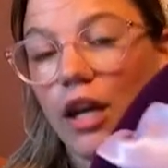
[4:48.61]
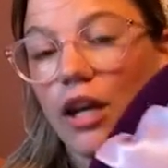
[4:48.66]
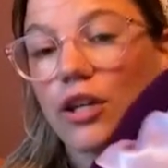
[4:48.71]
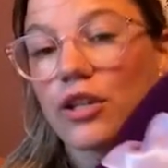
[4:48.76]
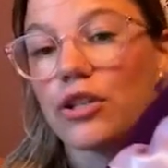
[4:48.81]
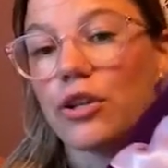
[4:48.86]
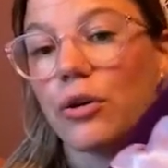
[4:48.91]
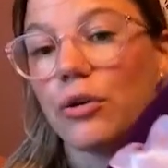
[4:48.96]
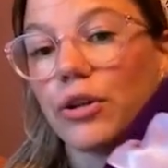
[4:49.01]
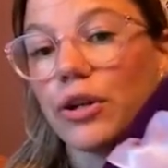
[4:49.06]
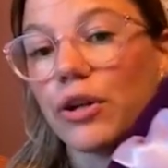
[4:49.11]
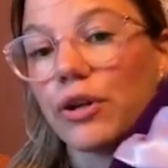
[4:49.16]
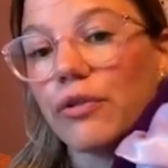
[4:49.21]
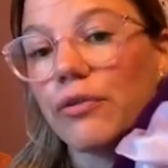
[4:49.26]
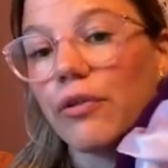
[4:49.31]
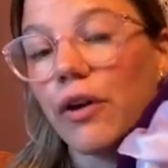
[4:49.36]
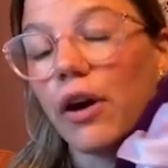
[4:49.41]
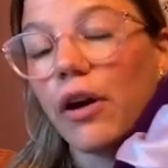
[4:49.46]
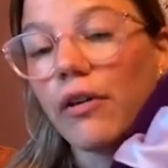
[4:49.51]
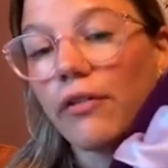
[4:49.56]
So your
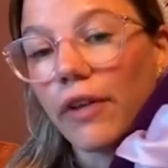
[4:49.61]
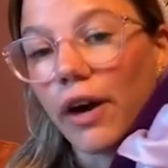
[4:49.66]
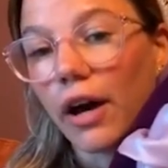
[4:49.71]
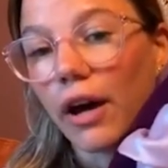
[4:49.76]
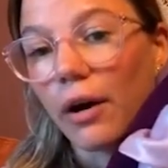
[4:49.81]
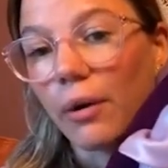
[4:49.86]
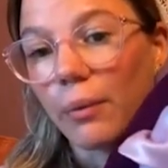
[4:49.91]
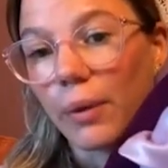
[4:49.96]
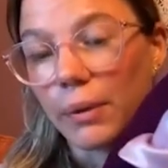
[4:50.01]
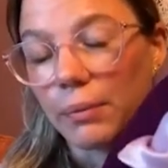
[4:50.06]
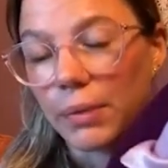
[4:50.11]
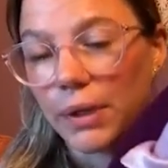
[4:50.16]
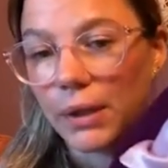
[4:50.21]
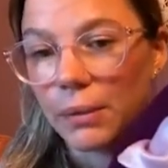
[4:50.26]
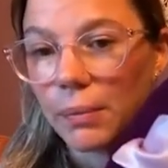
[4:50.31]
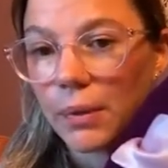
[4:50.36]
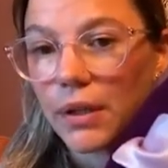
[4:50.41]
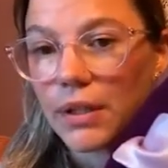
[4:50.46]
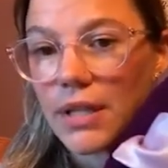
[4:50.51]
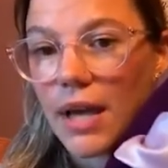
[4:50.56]
vulva, when
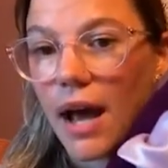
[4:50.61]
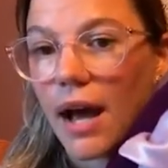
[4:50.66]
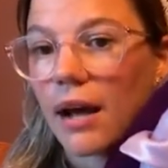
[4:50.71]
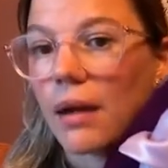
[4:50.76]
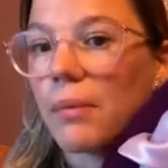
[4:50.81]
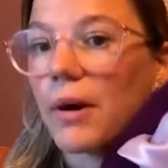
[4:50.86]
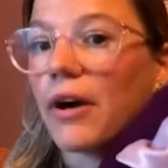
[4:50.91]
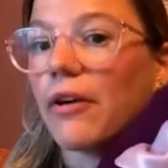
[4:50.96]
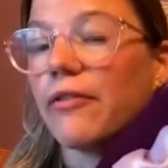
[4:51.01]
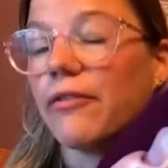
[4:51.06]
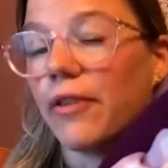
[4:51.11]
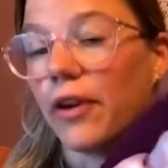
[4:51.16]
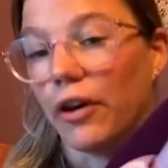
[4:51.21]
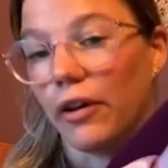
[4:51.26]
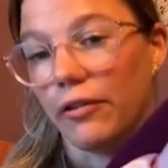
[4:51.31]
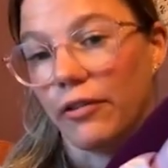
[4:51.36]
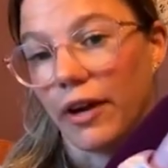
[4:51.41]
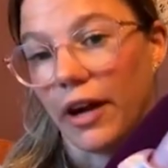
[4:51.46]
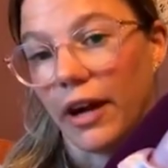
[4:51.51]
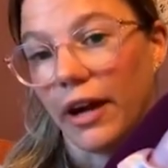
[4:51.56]
people talk about
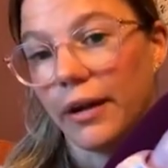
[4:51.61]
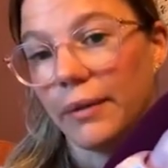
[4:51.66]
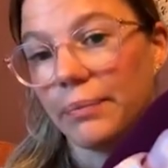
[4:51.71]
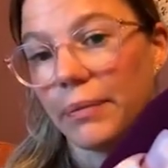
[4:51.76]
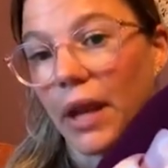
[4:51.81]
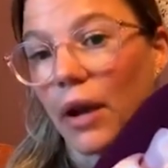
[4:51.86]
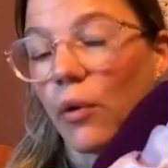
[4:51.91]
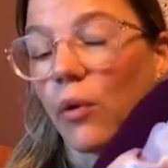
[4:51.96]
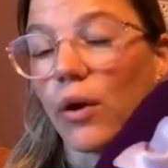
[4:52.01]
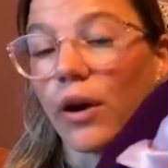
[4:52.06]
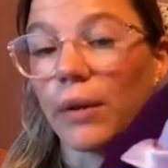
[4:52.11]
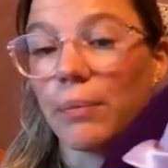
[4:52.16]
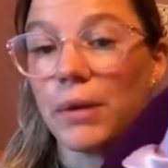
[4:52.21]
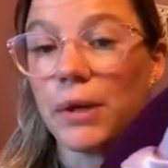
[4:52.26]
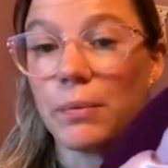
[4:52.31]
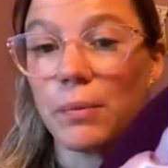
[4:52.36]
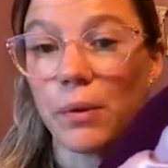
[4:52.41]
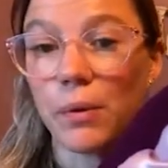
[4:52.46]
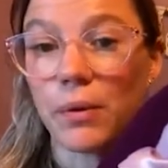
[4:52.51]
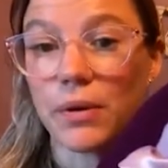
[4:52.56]
vulva, or
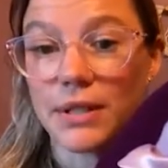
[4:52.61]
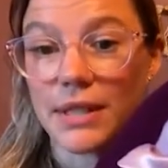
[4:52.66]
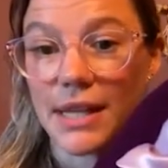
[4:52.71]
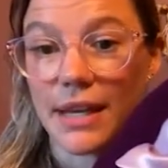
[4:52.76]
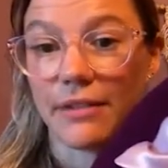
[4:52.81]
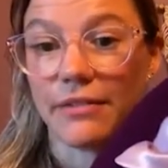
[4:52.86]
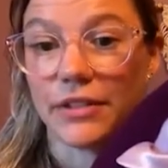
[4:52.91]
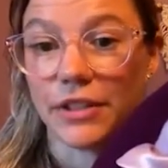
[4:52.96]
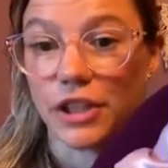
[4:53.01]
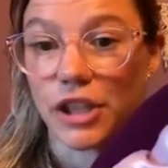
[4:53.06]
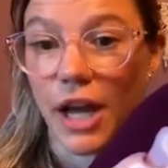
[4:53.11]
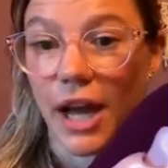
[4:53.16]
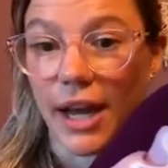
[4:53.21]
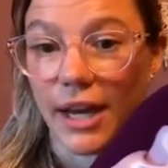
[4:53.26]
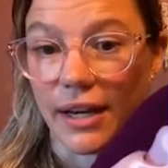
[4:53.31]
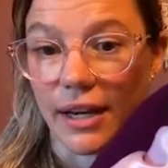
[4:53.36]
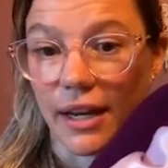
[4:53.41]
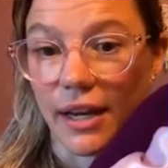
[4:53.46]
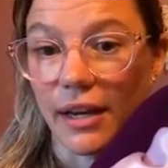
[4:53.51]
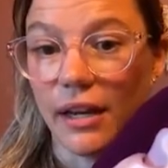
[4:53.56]
people will say
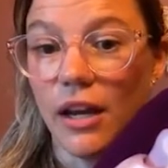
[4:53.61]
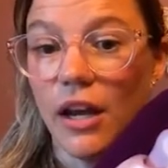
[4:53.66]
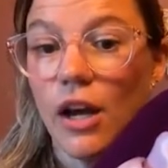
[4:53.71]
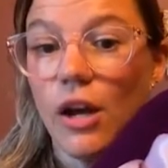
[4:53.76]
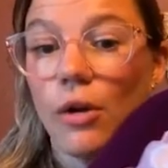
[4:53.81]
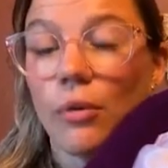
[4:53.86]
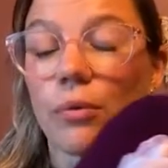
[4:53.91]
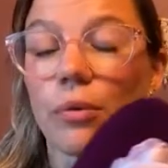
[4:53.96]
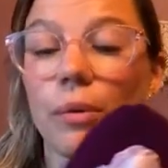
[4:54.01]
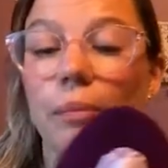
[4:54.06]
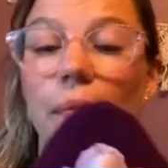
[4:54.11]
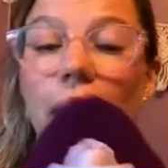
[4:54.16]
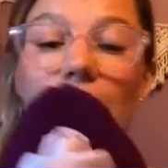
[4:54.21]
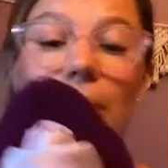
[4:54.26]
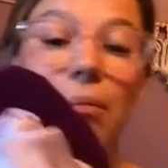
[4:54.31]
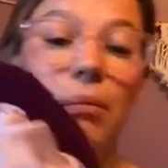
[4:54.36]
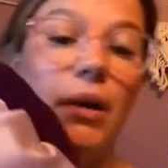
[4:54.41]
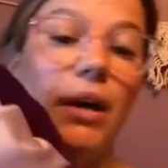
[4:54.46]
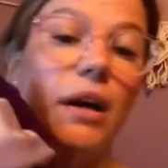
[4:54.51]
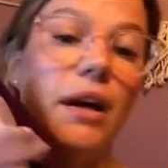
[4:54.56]
vagina,
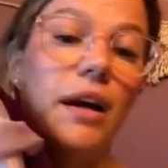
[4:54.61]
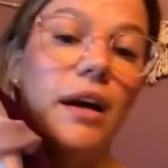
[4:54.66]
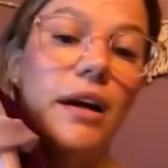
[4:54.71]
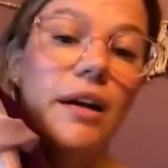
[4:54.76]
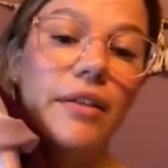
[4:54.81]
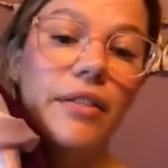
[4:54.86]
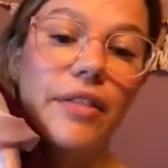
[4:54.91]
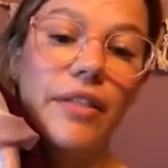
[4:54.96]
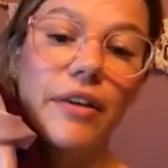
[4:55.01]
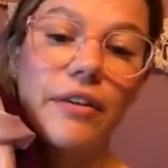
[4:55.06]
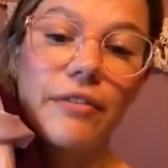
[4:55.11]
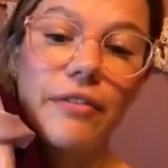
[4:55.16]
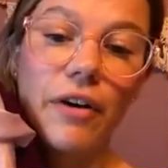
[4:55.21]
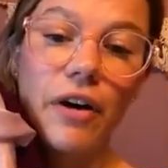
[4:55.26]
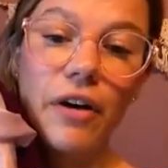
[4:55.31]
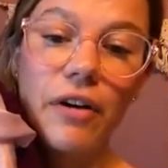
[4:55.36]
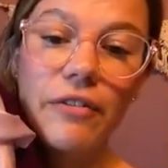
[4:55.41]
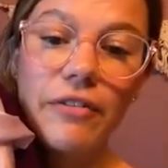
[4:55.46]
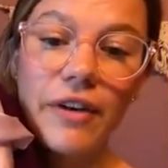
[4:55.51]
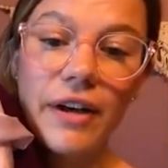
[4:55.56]
remember the
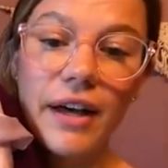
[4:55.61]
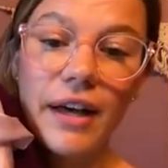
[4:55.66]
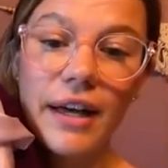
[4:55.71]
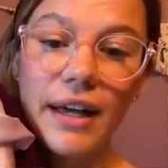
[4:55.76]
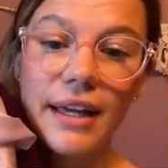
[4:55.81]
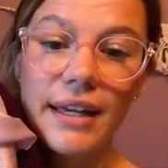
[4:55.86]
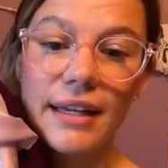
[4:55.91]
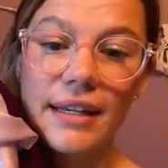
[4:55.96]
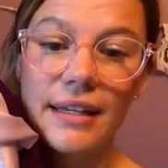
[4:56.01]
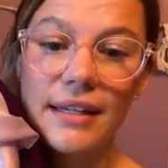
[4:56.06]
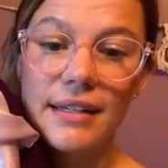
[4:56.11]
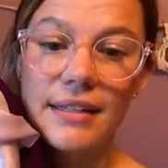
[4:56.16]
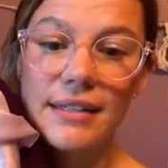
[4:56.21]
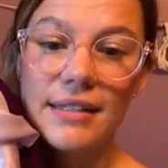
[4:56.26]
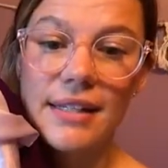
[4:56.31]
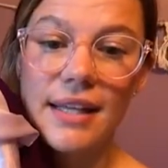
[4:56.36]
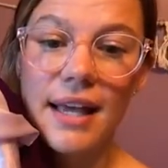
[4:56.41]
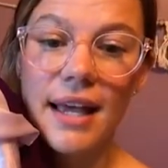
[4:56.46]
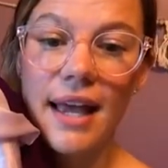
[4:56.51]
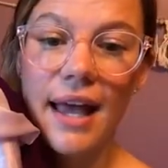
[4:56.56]
vulva
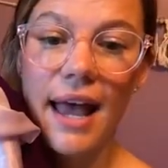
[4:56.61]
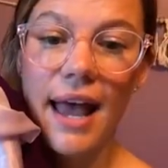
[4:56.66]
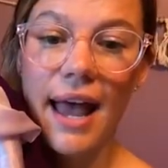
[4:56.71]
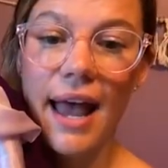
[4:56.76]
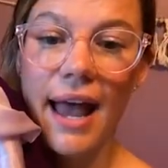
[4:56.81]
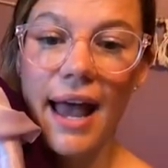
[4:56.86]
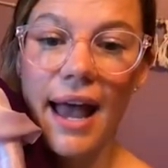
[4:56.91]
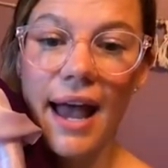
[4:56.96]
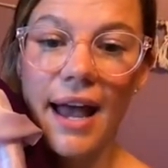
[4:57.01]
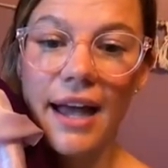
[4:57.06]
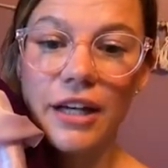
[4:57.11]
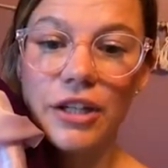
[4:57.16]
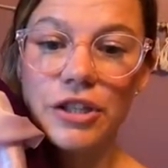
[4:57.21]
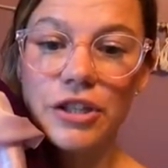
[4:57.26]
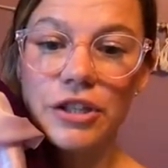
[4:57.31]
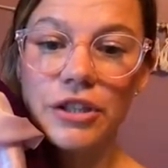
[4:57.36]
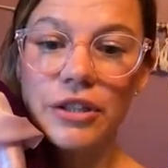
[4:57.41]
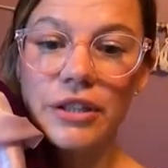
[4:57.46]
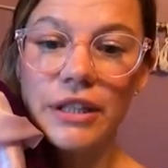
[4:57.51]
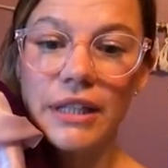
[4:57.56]
is
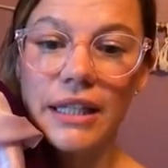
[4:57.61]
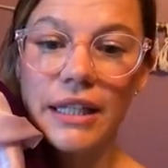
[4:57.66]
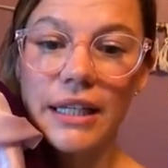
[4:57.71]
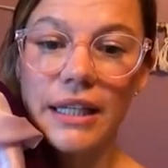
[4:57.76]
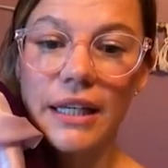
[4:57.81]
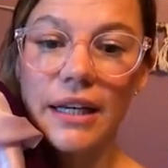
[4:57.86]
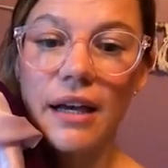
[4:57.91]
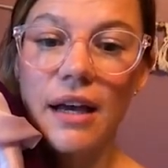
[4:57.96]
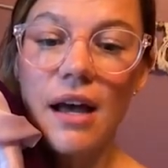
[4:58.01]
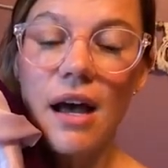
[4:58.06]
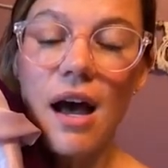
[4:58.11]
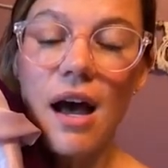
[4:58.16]
actually